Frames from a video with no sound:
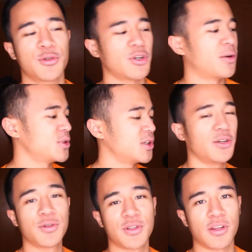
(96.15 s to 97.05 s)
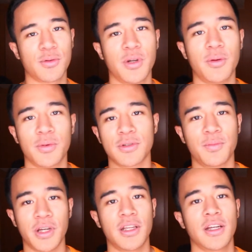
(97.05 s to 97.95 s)
so I'm just going to use other people's
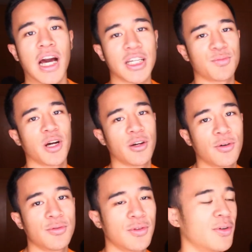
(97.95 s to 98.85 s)
opinion as my own.